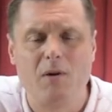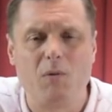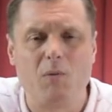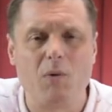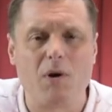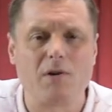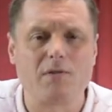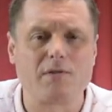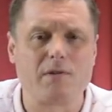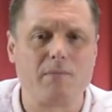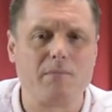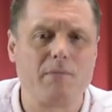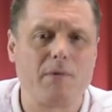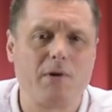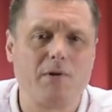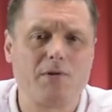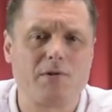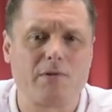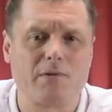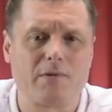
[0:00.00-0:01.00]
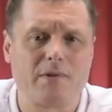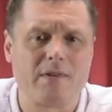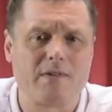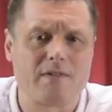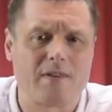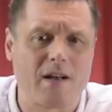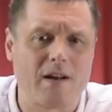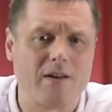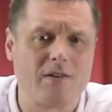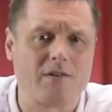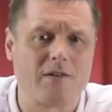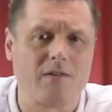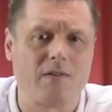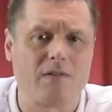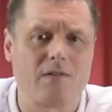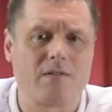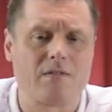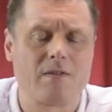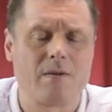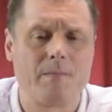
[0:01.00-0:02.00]
whilst emotional
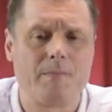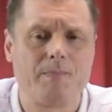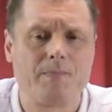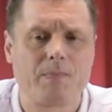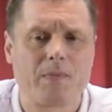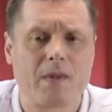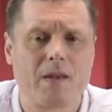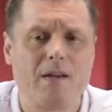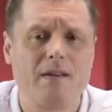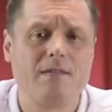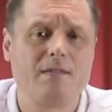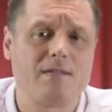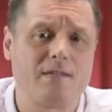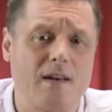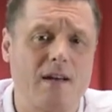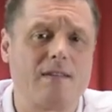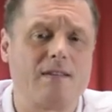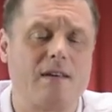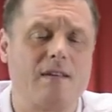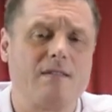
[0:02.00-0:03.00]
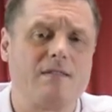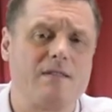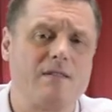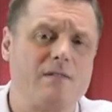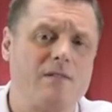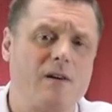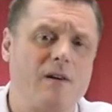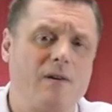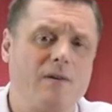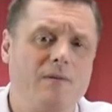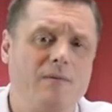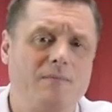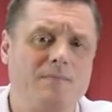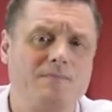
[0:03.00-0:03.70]
intelligence is set at zero.